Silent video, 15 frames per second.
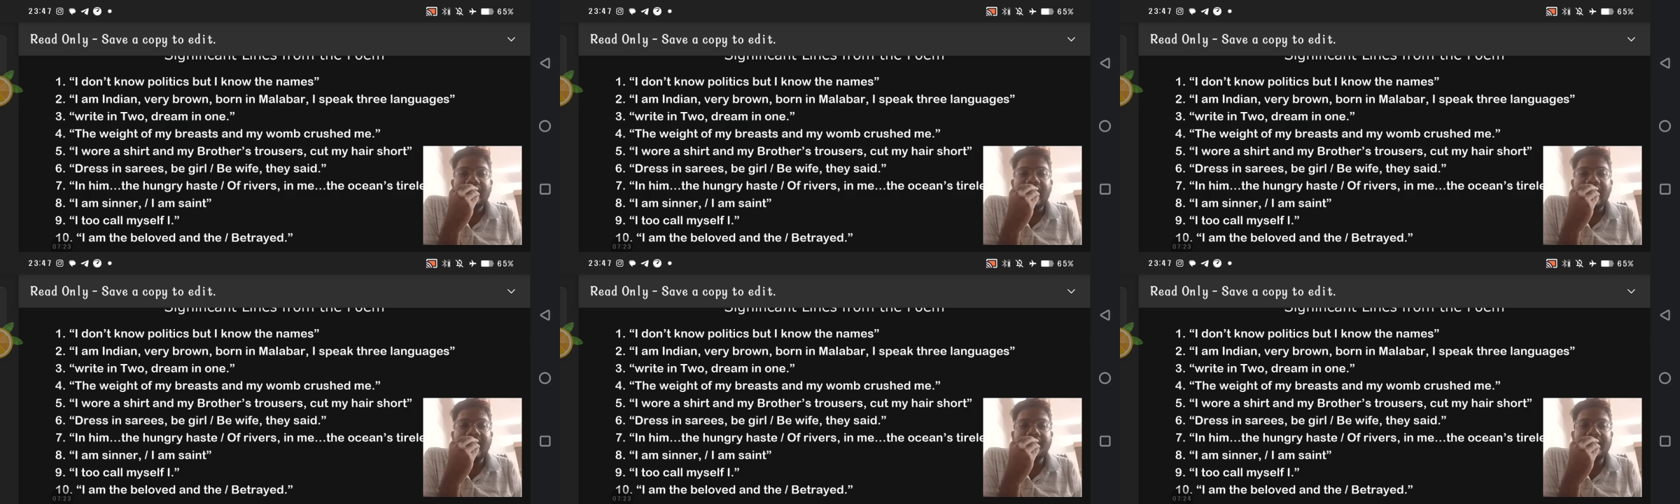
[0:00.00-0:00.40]

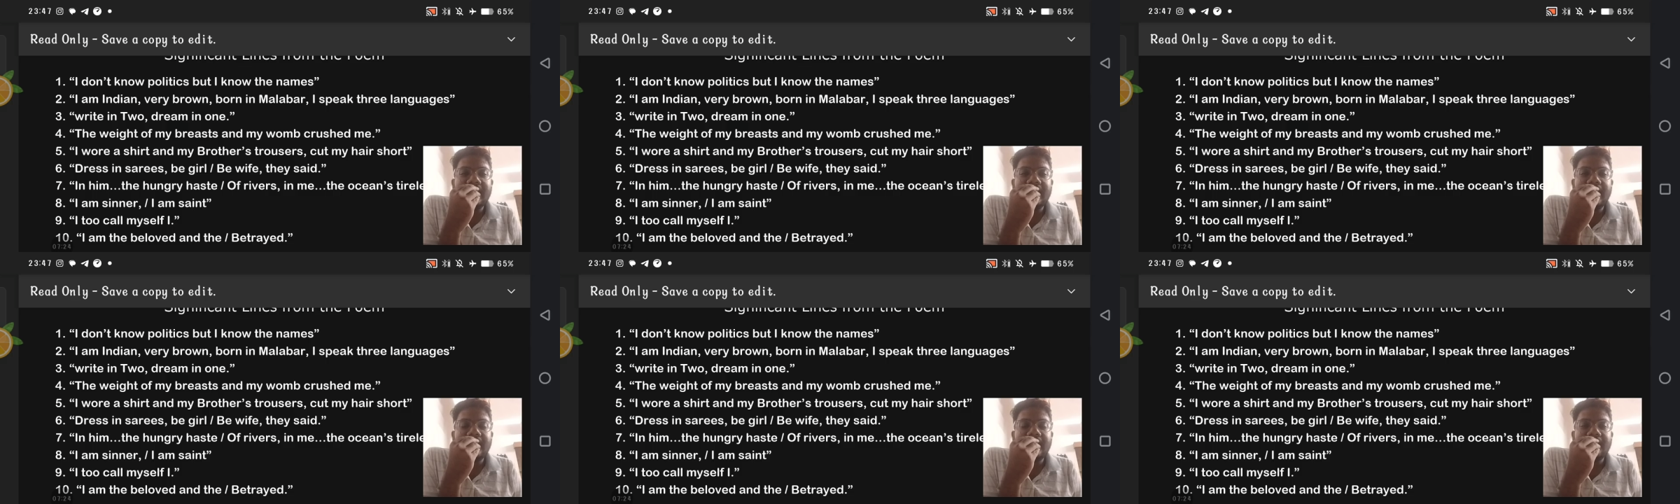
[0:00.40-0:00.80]
I'm
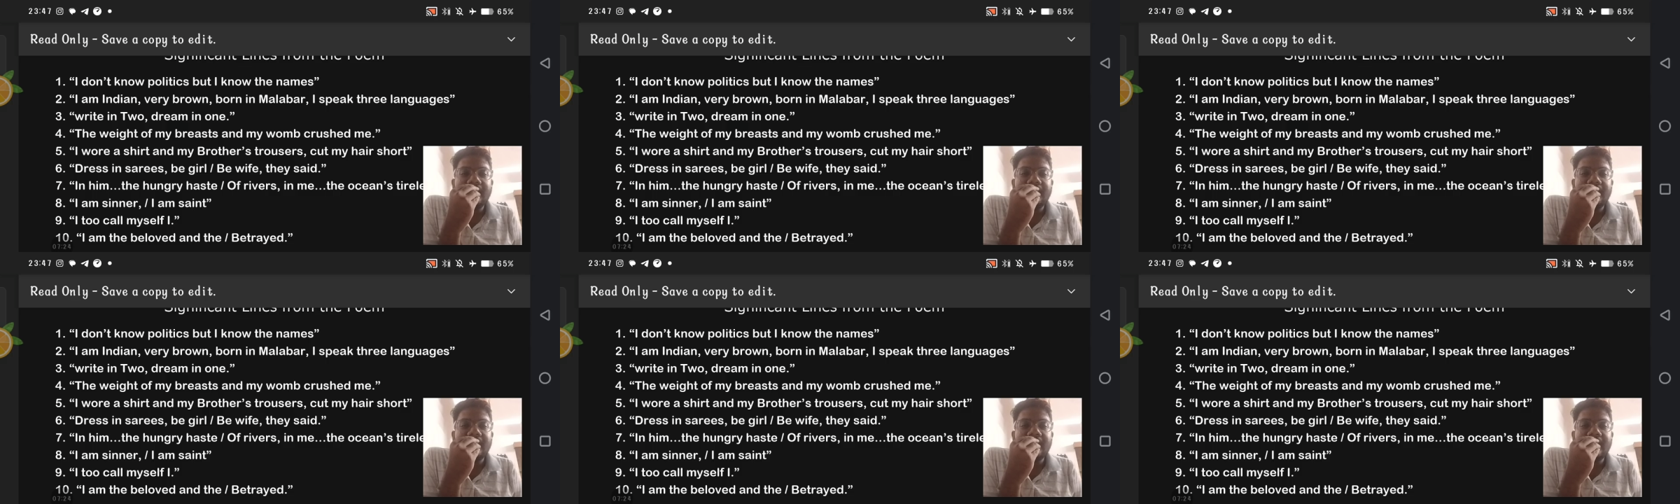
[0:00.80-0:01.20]
sinner,
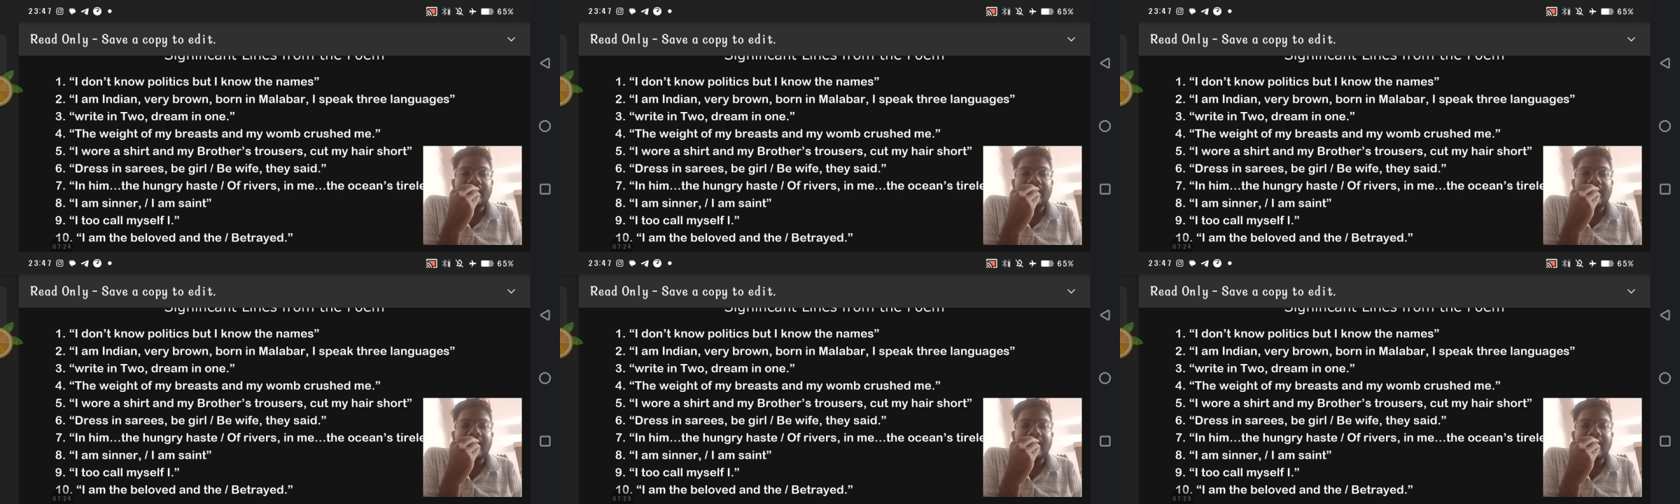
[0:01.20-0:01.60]

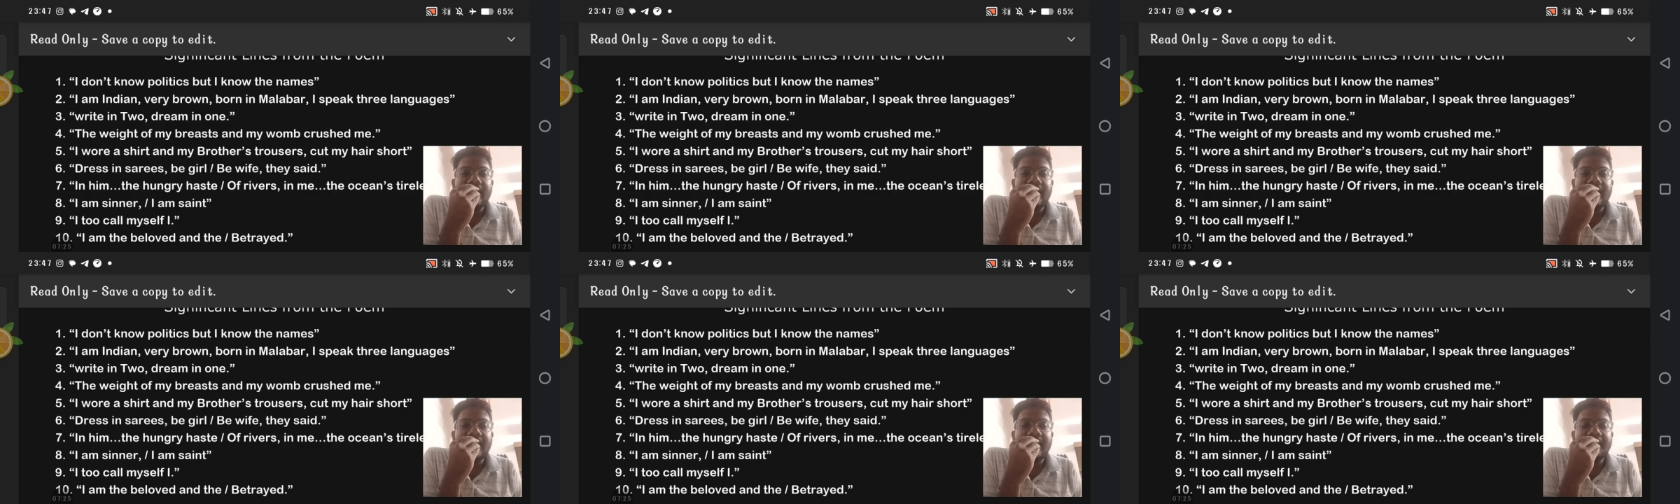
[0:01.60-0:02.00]

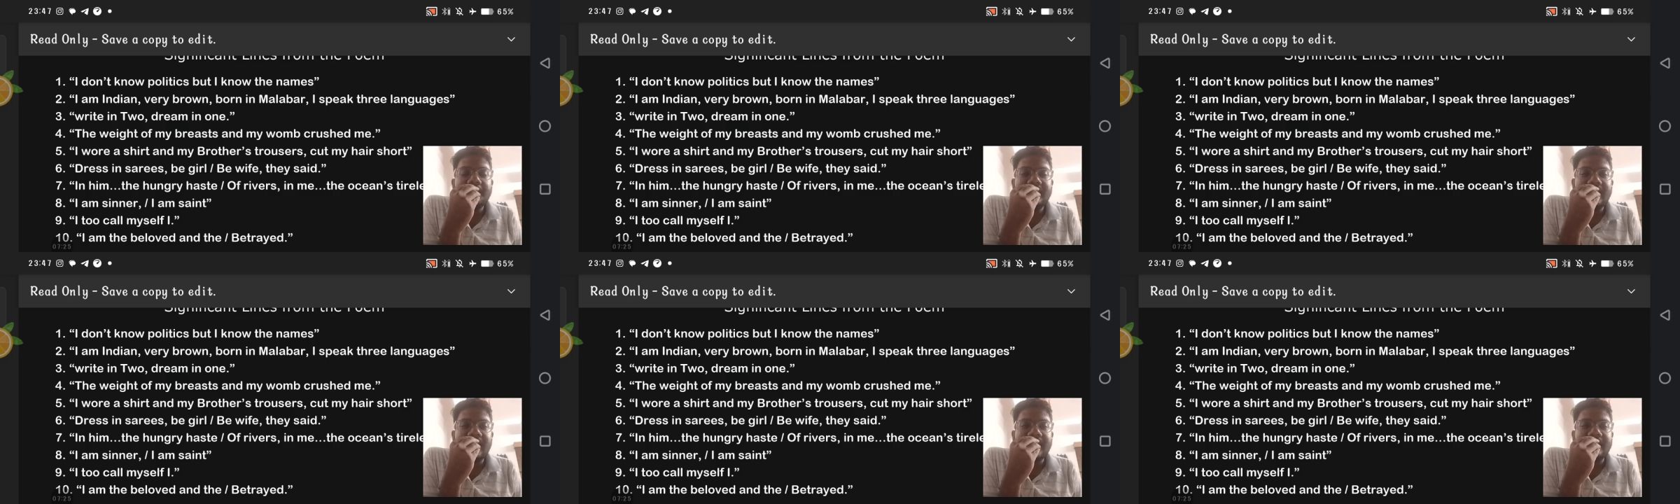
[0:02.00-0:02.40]
I'm
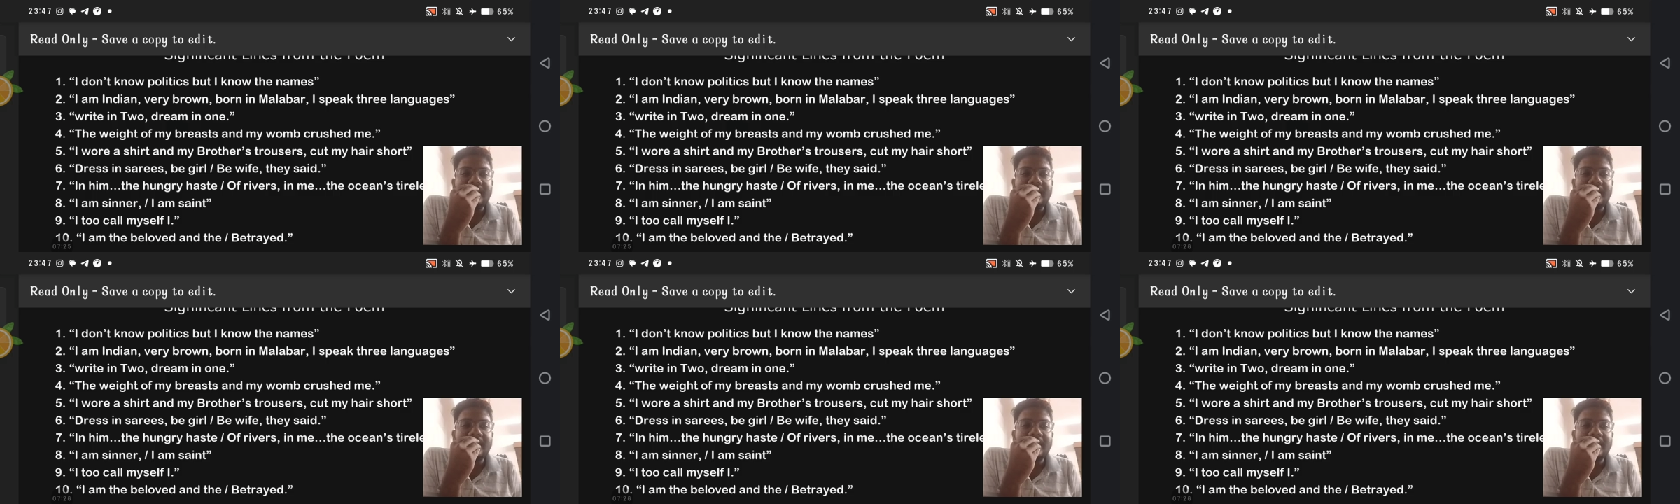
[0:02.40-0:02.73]
saint.